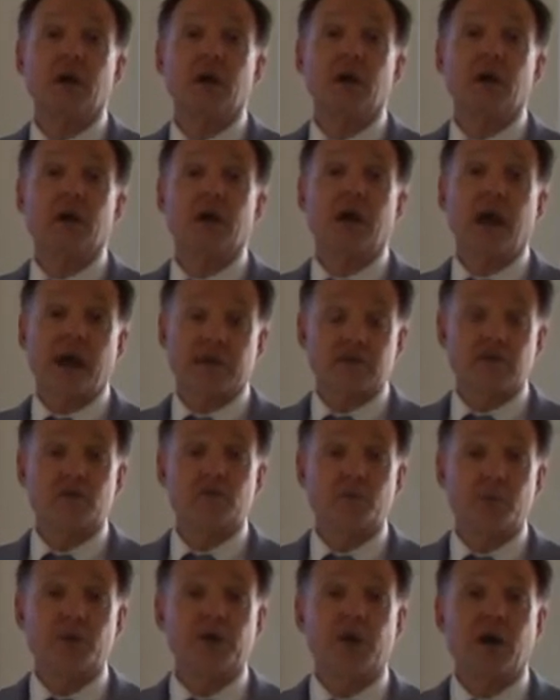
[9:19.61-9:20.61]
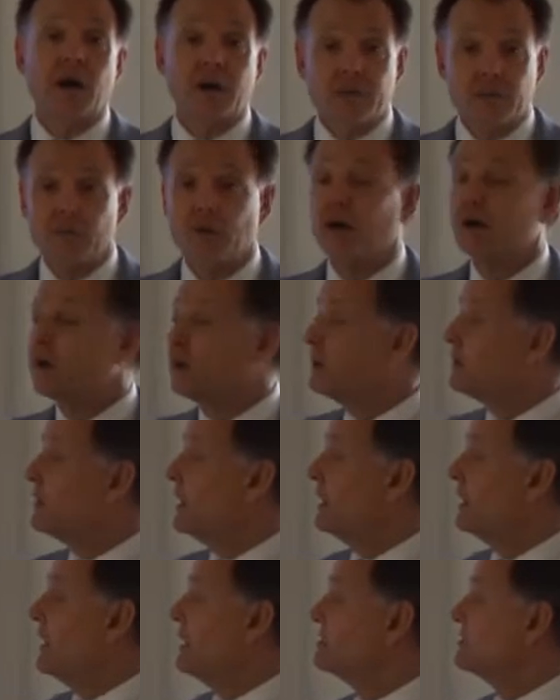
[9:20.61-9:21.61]
access point on the market
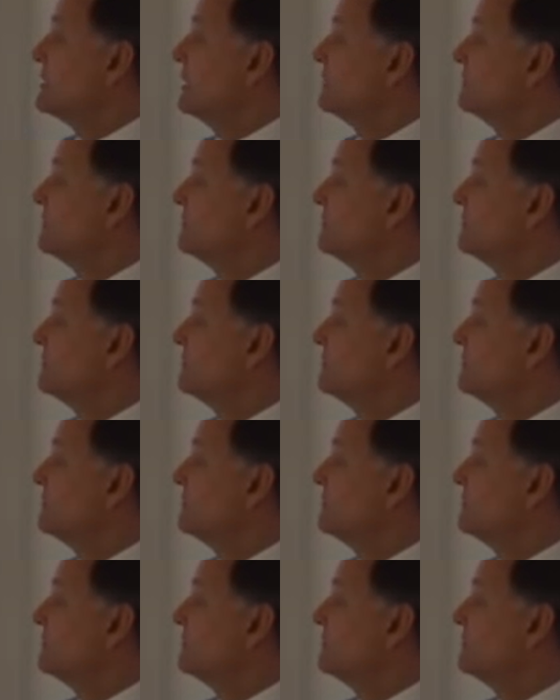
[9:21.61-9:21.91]
that has that